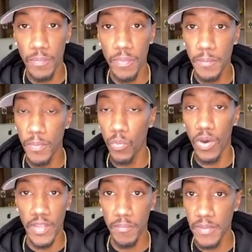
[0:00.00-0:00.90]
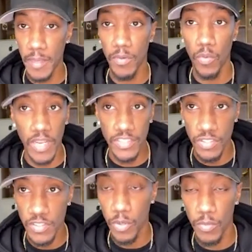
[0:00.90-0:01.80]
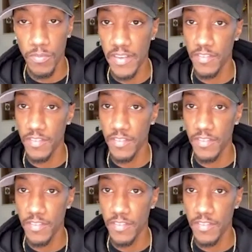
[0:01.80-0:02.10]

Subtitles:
People want to be able to watch it on their mobile device.